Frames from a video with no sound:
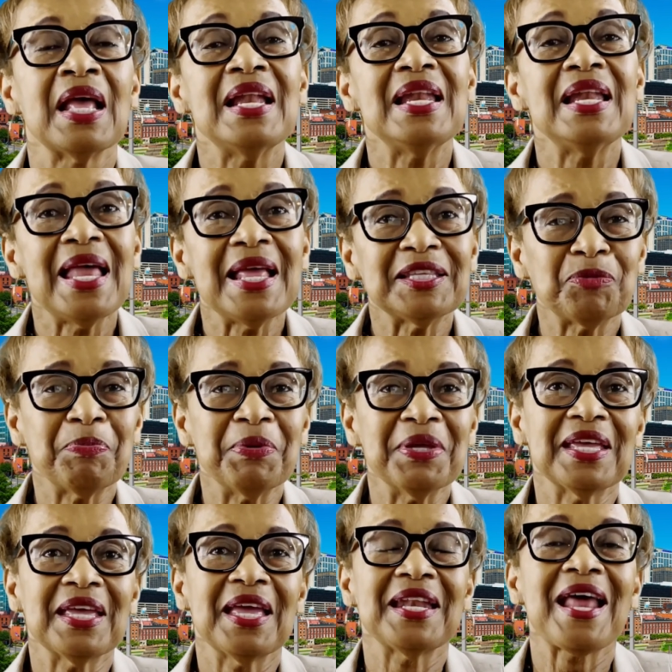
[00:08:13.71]
Let's
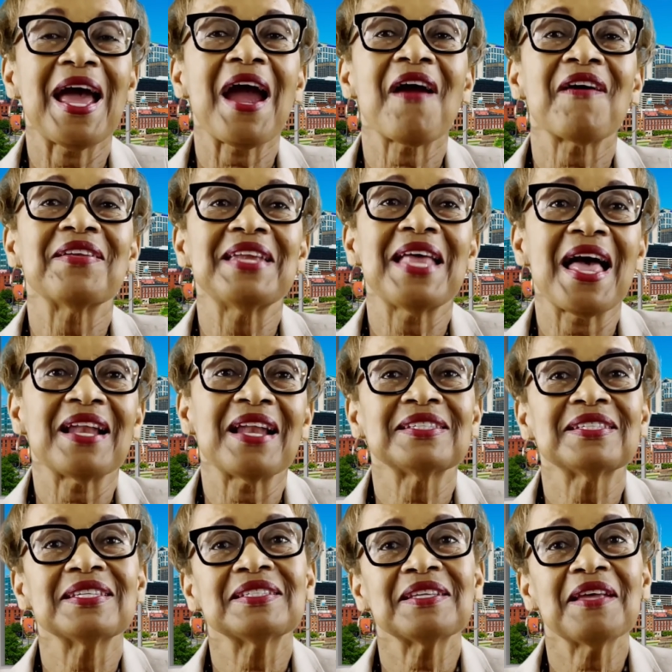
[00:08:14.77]
begin our
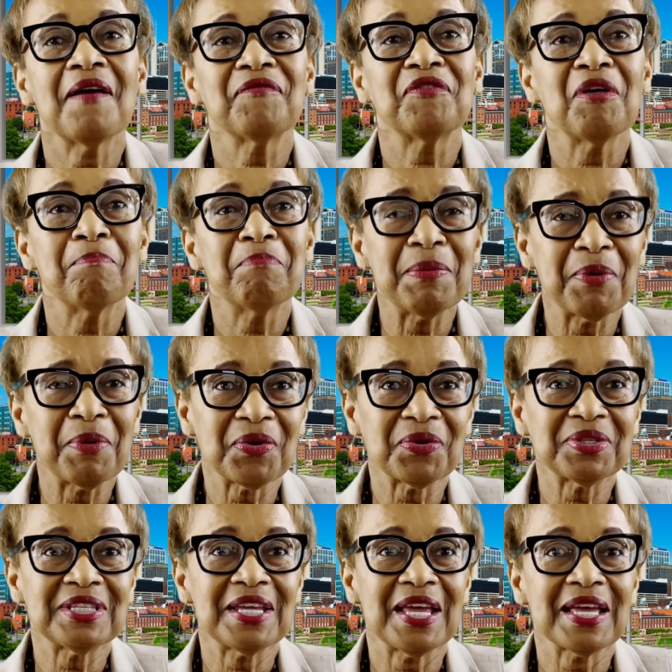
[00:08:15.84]
analysis of the
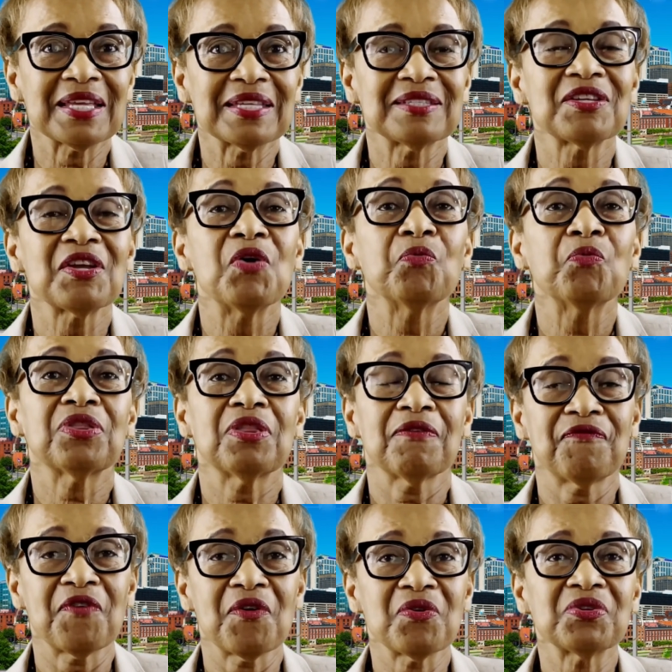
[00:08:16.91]
biblical text with the
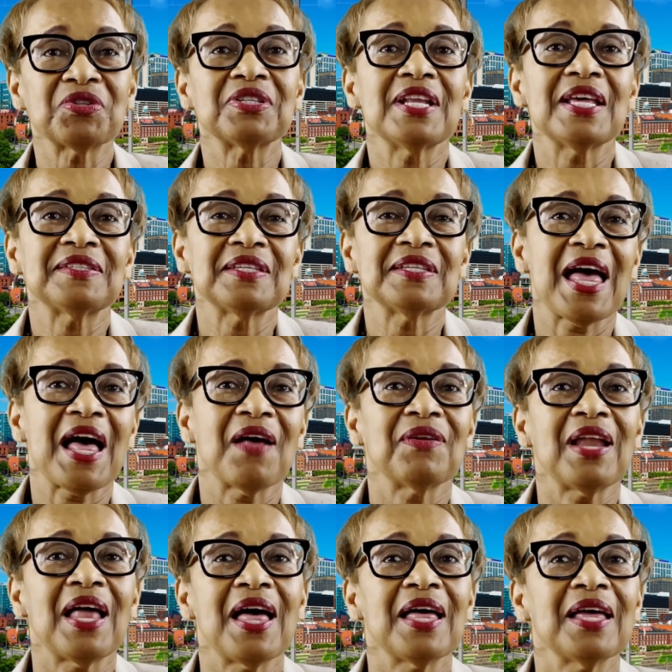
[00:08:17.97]
first lesson
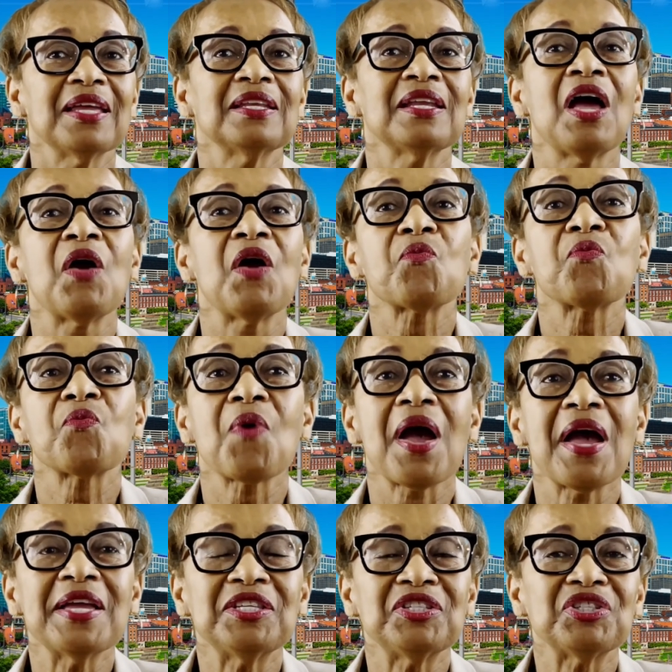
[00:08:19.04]
outline,
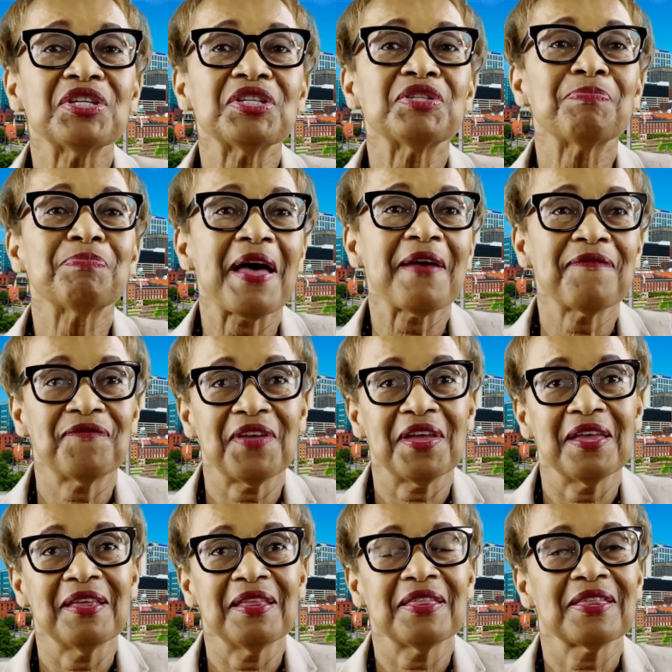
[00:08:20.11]
Righteous by
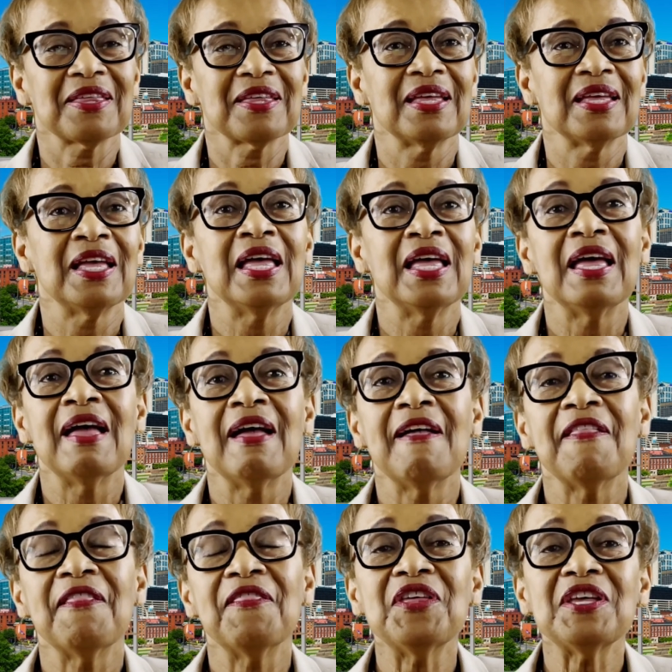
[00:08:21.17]
Faith.
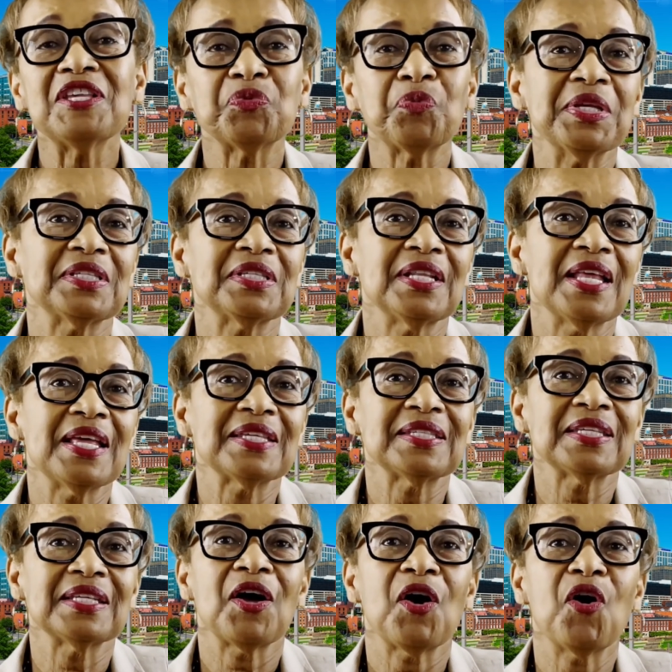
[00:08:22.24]
This week's
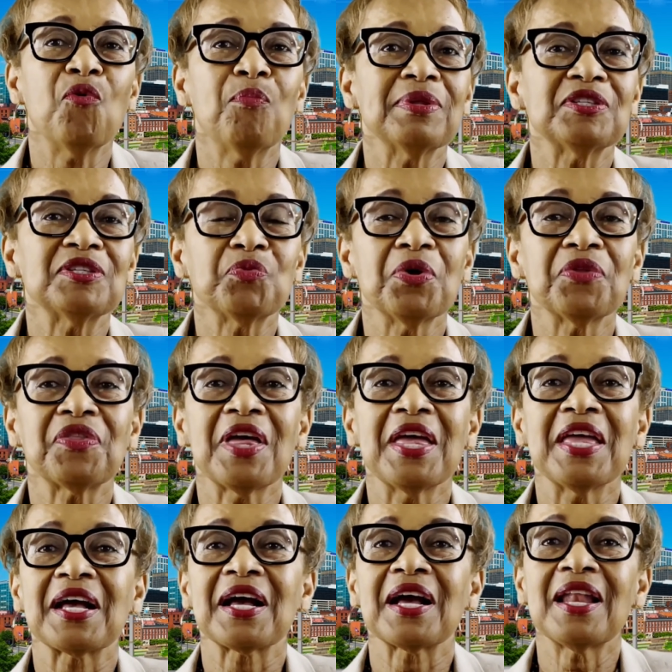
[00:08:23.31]
lesson opens with
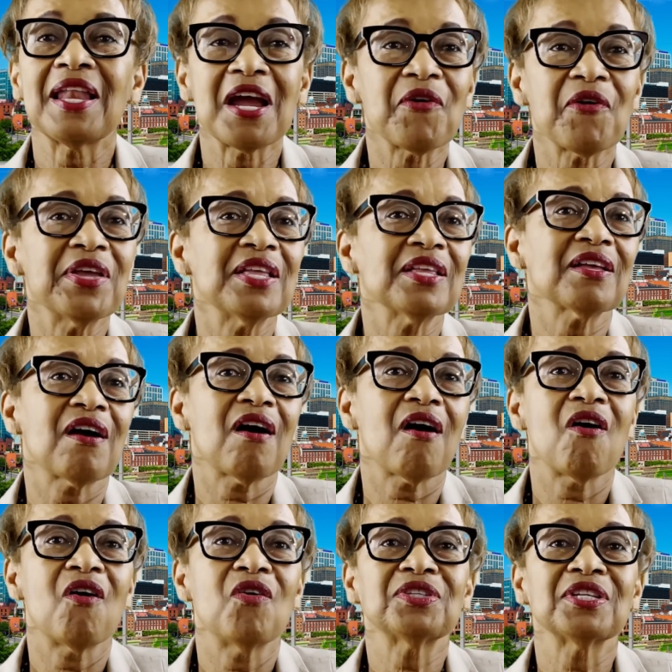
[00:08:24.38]
a clarion
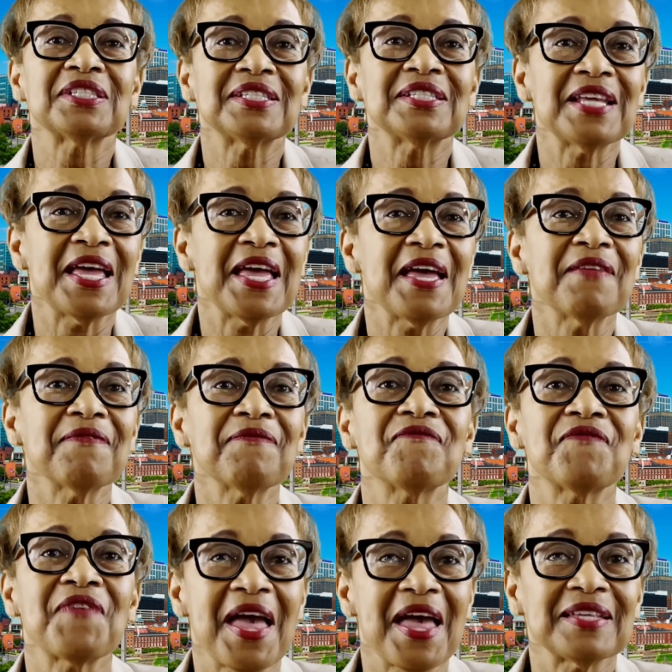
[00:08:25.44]
call to stand
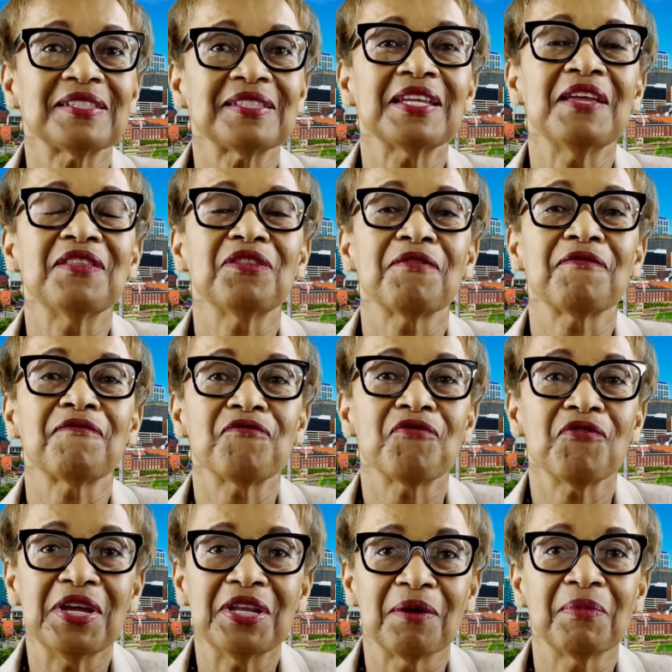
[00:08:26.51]
fast in the
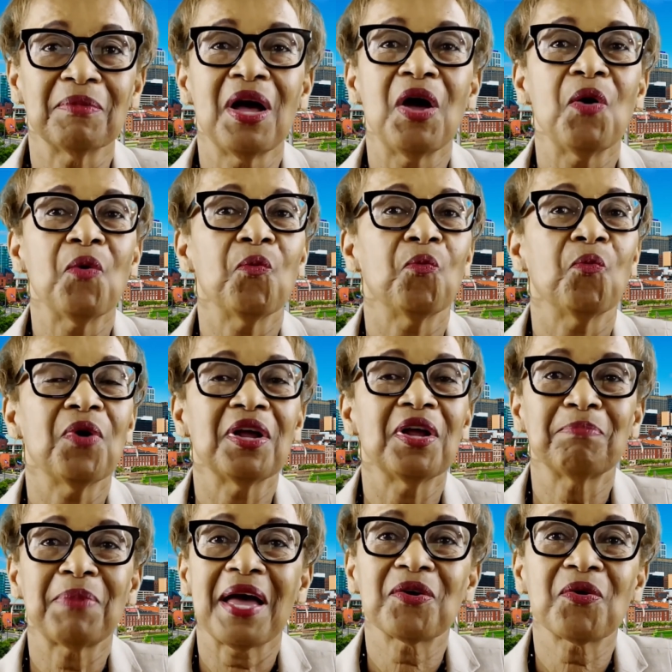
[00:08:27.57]
freedom won
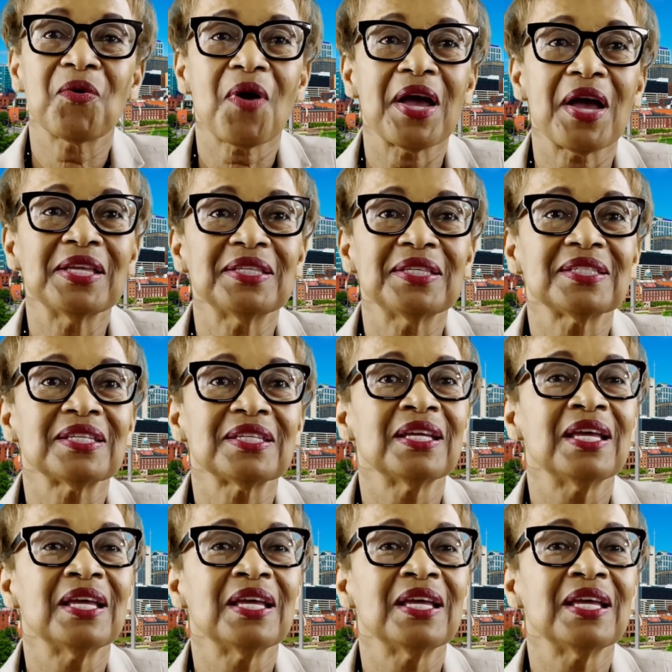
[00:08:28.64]
by Christ.